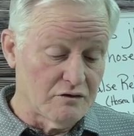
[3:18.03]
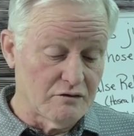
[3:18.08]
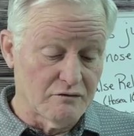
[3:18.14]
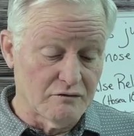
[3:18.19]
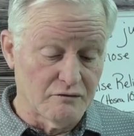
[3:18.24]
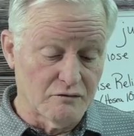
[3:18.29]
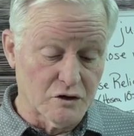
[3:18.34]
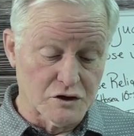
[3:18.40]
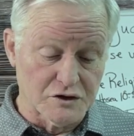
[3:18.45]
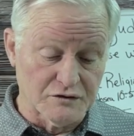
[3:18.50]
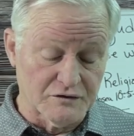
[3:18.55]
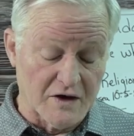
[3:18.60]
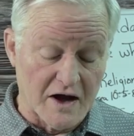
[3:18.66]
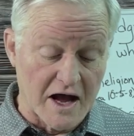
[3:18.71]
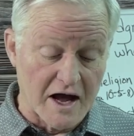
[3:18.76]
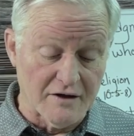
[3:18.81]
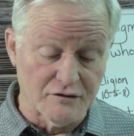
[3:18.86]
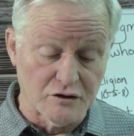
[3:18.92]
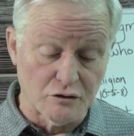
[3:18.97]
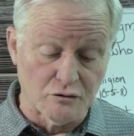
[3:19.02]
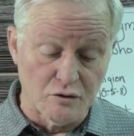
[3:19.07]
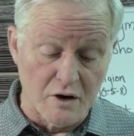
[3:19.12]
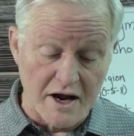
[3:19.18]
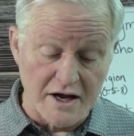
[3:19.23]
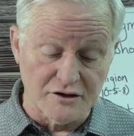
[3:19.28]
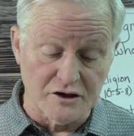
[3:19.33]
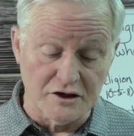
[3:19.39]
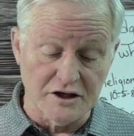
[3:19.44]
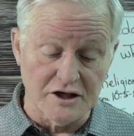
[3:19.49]
Verse 5, the
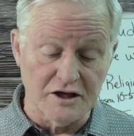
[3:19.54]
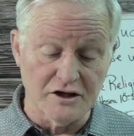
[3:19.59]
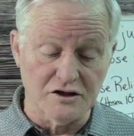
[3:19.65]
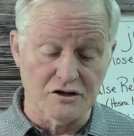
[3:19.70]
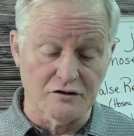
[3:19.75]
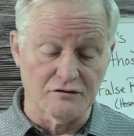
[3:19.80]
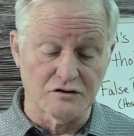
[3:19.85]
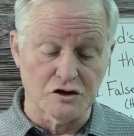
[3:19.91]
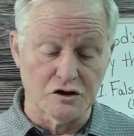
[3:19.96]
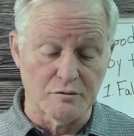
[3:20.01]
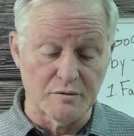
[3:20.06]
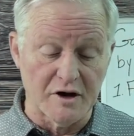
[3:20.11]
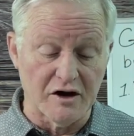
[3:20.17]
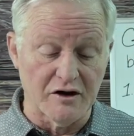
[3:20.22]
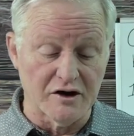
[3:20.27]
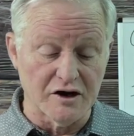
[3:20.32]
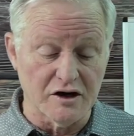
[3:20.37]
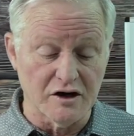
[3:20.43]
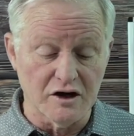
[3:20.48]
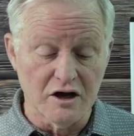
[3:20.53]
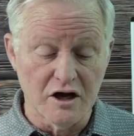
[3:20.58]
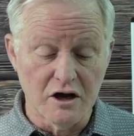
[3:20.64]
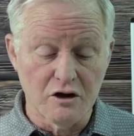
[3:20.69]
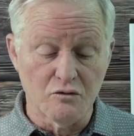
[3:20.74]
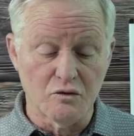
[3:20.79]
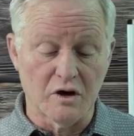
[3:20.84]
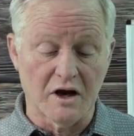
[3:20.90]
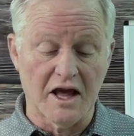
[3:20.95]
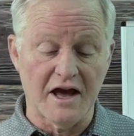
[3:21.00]
residents of Samaria
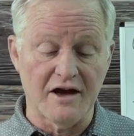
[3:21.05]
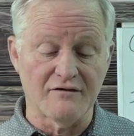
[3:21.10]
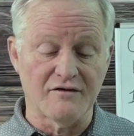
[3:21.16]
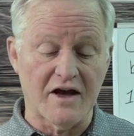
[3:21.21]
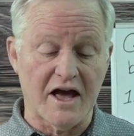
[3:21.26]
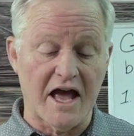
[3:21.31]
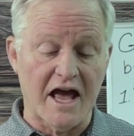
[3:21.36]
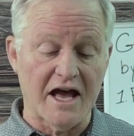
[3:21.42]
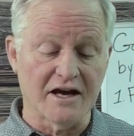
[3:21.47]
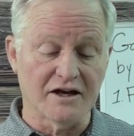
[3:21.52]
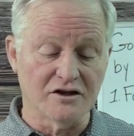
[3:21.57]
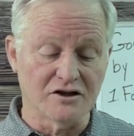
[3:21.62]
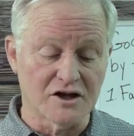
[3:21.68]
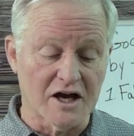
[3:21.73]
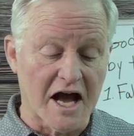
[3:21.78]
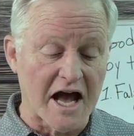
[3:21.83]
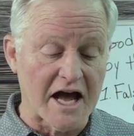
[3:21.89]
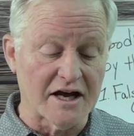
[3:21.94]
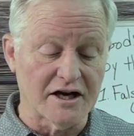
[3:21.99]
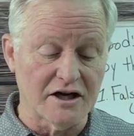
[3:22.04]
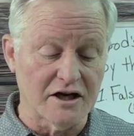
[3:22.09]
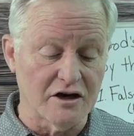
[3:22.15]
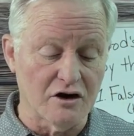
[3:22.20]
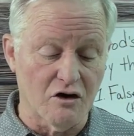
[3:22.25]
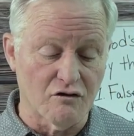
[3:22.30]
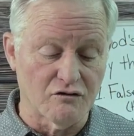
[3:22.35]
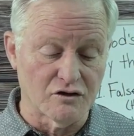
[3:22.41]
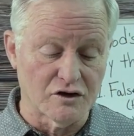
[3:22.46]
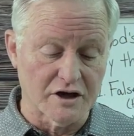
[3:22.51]
will have anxiety
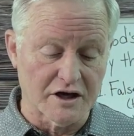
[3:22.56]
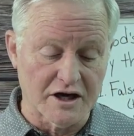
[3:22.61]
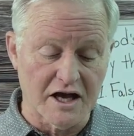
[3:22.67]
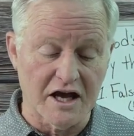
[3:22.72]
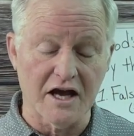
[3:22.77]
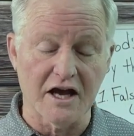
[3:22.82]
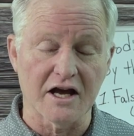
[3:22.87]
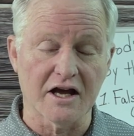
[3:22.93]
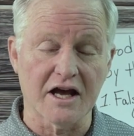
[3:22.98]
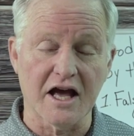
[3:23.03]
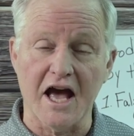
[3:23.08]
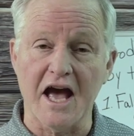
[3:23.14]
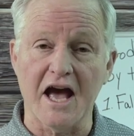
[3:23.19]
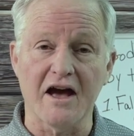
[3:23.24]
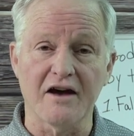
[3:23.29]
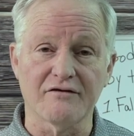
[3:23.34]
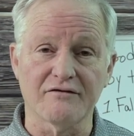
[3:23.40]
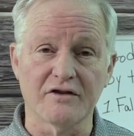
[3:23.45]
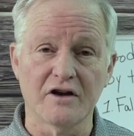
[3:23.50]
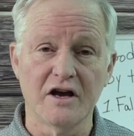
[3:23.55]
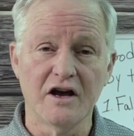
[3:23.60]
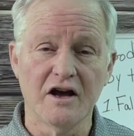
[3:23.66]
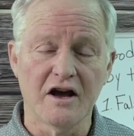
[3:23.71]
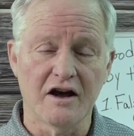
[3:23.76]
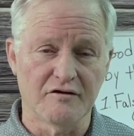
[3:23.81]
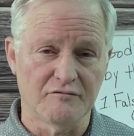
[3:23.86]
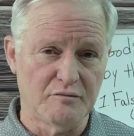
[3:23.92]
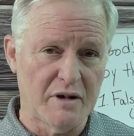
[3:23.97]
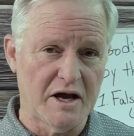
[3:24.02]
over the calf
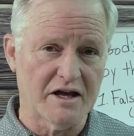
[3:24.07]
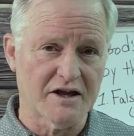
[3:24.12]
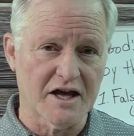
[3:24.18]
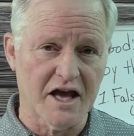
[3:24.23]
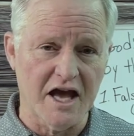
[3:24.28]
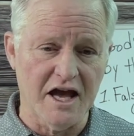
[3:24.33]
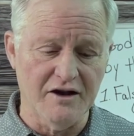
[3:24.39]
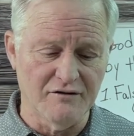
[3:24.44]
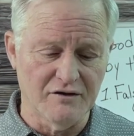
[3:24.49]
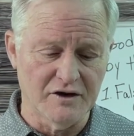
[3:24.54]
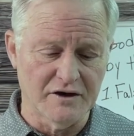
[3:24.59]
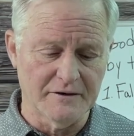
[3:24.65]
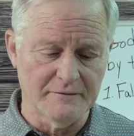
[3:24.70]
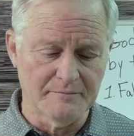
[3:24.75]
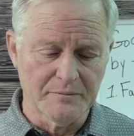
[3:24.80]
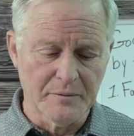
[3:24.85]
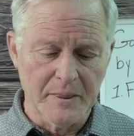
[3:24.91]
of Beth Haven.